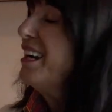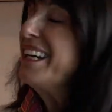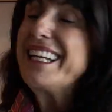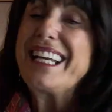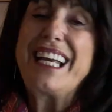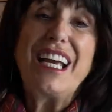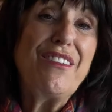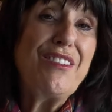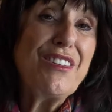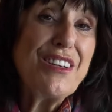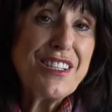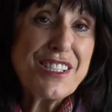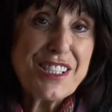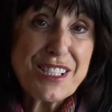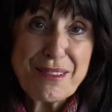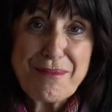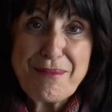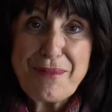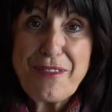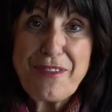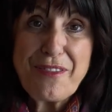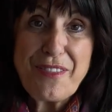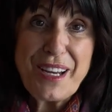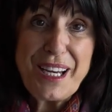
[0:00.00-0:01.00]
Give us
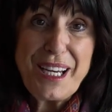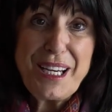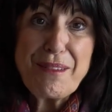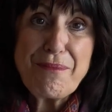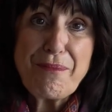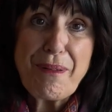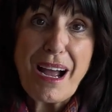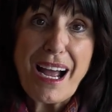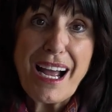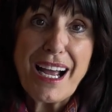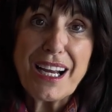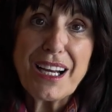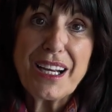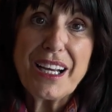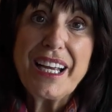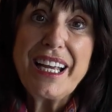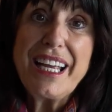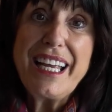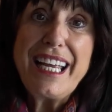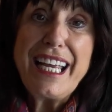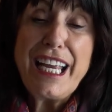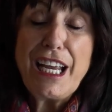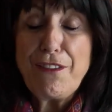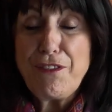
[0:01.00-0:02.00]
some feedback
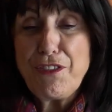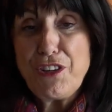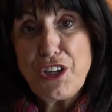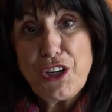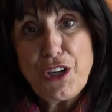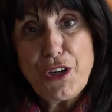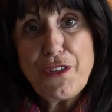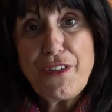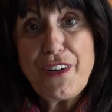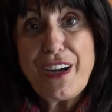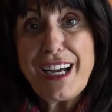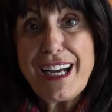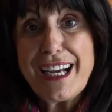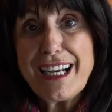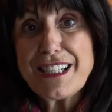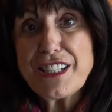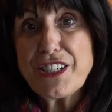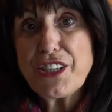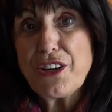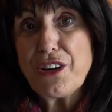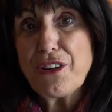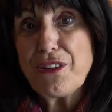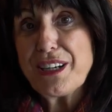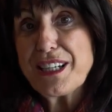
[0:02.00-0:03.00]
if you've
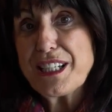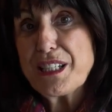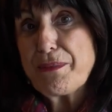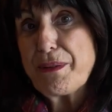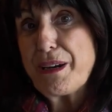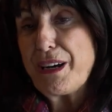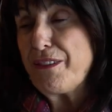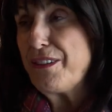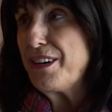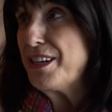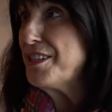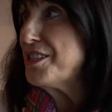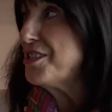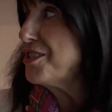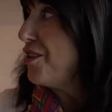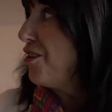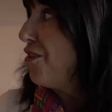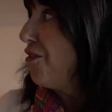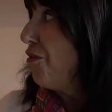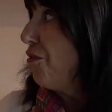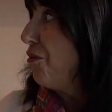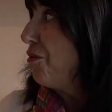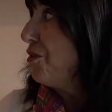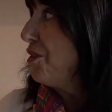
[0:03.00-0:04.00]
had your experience
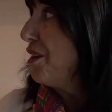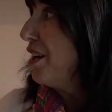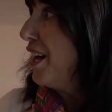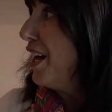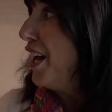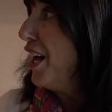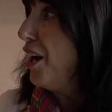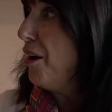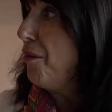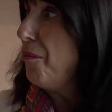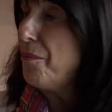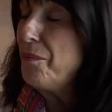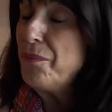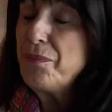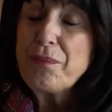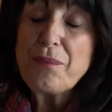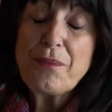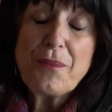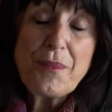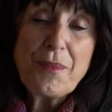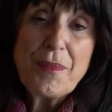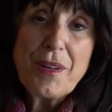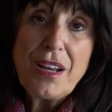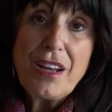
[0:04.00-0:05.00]

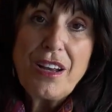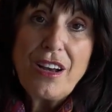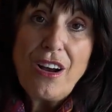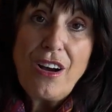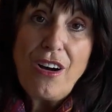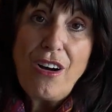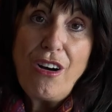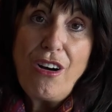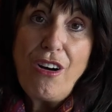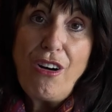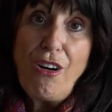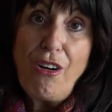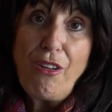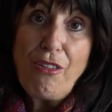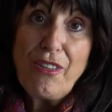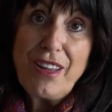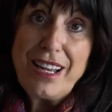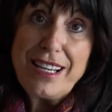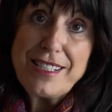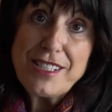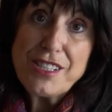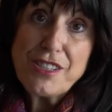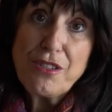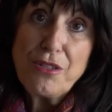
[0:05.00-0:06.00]
on
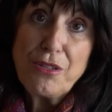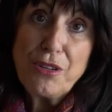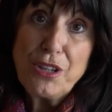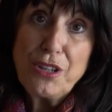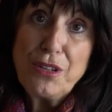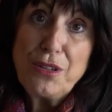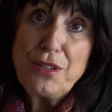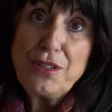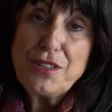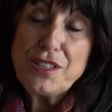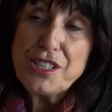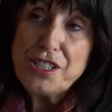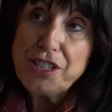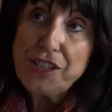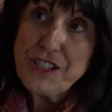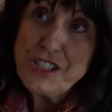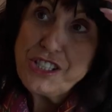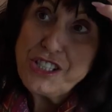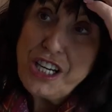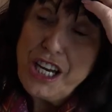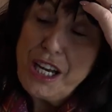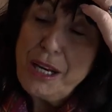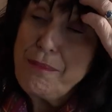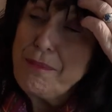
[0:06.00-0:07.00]
this cruise
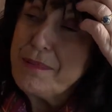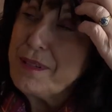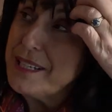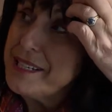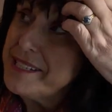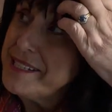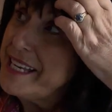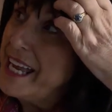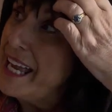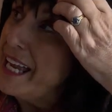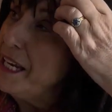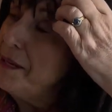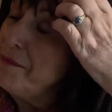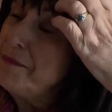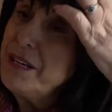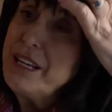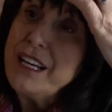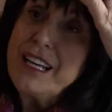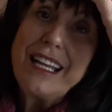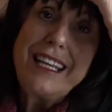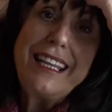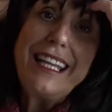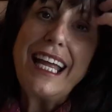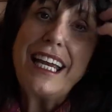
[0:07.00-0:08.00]
ship the same.
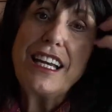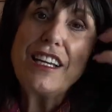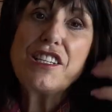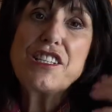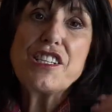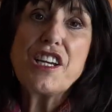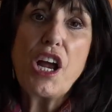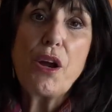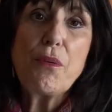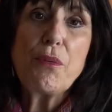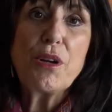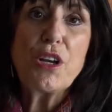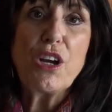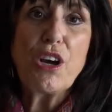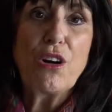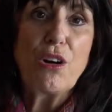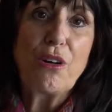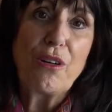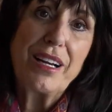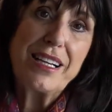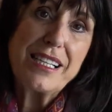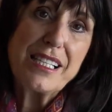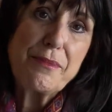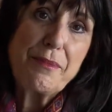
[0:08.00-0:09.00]
Let us know
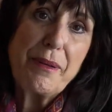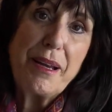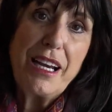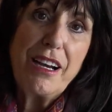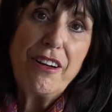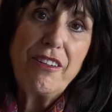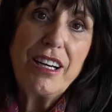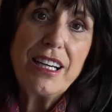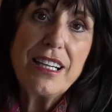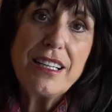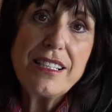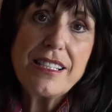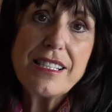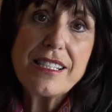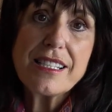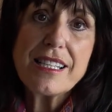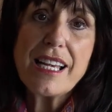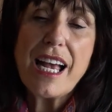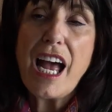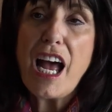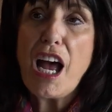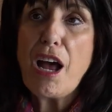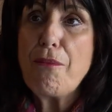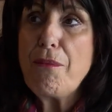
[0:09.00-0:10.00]
your experience.
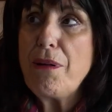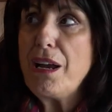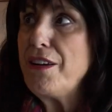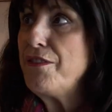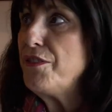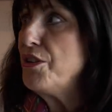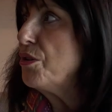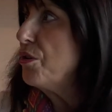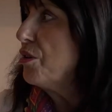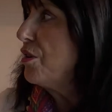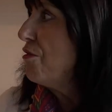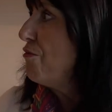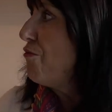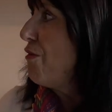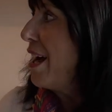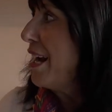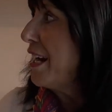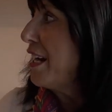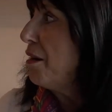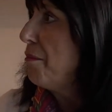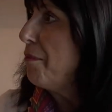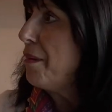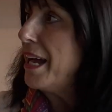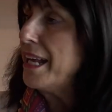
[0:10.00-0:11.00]
If you can
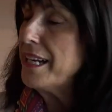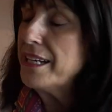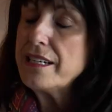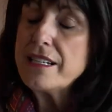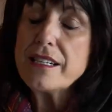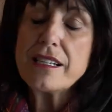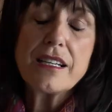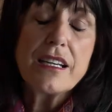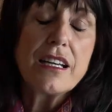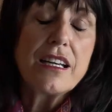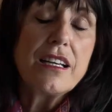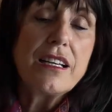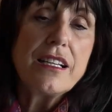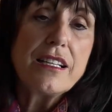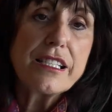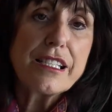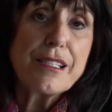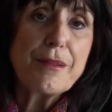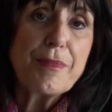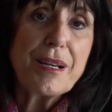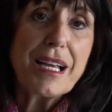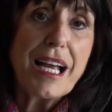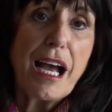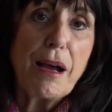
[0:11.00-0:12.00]
recommend
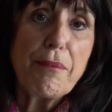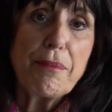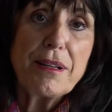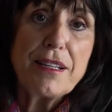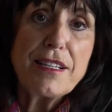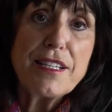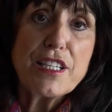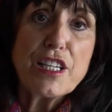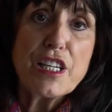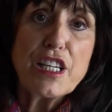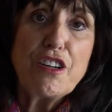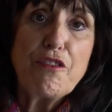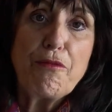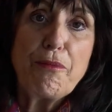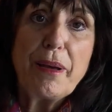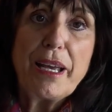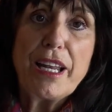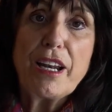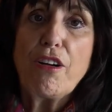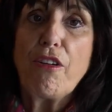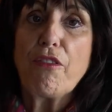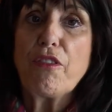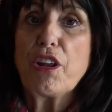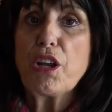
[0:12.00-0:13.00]
some cabins that you've
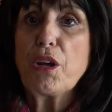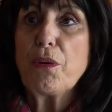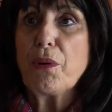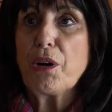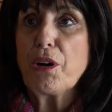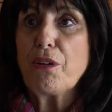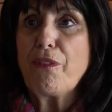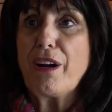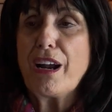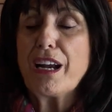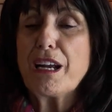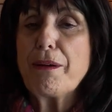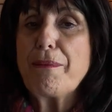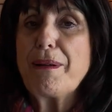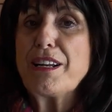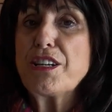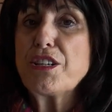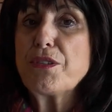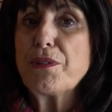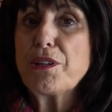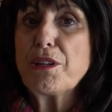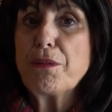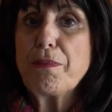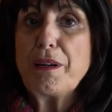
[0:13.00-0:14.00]
been on that you want to
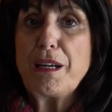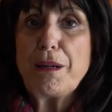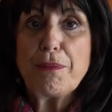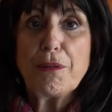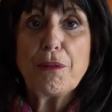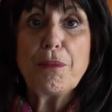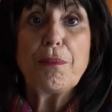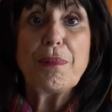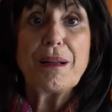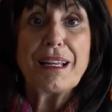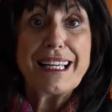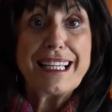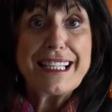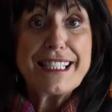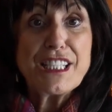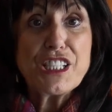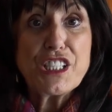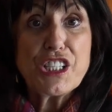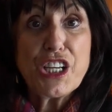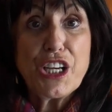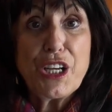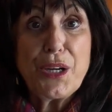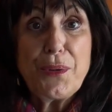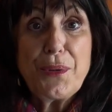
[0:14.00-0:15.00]
recommend to other people, please
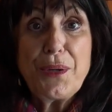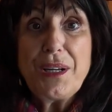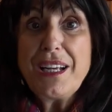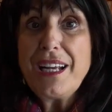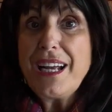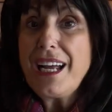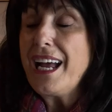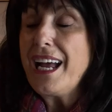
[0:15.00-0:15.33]
do.